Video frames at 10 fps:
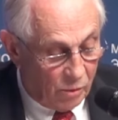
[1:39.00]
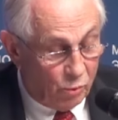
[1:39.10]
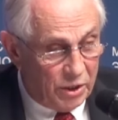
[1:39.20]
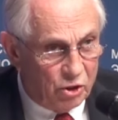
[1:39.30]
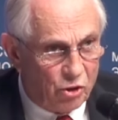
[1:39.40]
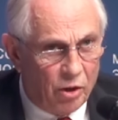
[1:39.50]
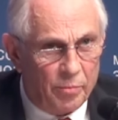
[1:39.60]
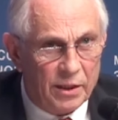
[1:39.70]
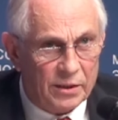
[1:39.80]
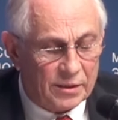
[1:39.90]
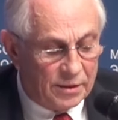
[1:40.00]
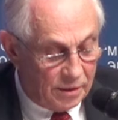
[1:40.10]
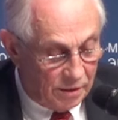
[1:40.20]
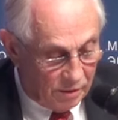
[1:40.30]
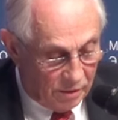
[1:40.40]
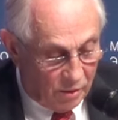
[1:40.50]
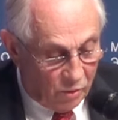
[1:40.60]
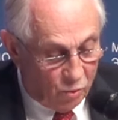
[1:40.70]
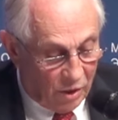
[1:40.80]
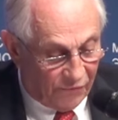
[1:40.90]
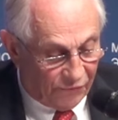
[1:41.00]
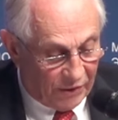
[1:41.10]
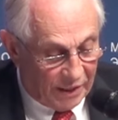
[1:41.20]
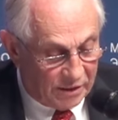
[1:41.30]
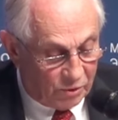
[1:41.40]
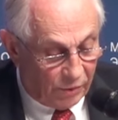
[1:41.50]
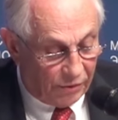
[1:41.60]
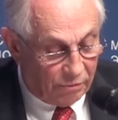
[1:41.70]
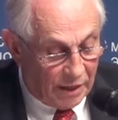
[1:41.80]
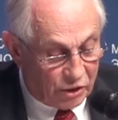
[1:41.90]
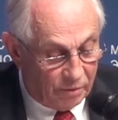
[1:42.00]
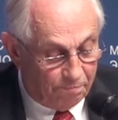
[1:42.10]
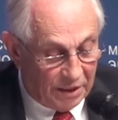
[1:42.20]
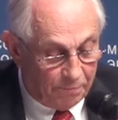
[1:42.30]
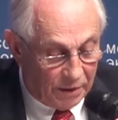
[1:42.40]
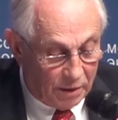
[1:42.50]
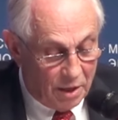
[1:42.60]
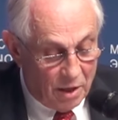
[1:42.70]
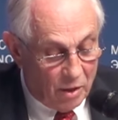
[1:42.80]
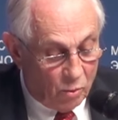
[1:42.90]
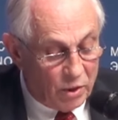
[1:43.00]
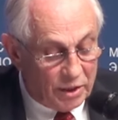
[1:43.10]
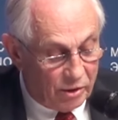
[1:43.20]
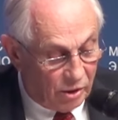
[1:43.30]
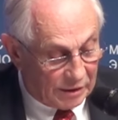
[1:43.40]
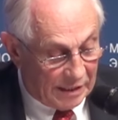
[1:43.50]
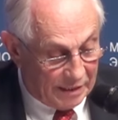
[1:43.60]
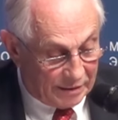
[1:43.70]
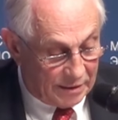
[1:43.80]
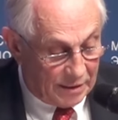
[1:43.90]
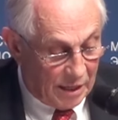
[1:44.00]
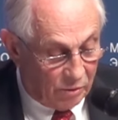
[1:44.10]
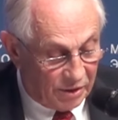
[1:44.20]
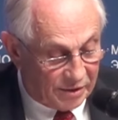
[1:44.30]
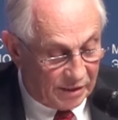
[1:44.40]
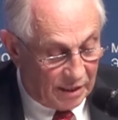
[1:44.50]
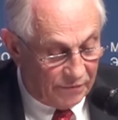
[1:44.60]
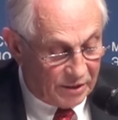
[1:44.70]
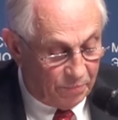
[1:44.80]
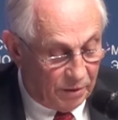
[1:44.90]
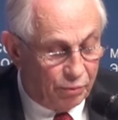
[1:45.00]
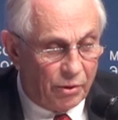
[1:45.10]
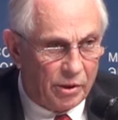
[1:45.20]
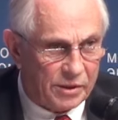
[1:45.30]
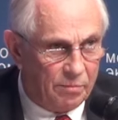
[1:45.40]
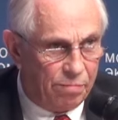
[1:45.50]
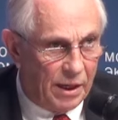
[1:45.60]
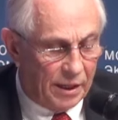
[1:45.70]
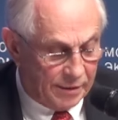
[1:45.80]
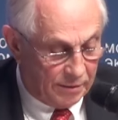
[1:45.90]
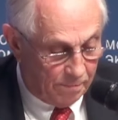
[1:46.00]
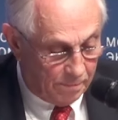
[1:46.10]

We Germans, who are friends with the Russian people, will not let ourselves be brought apart.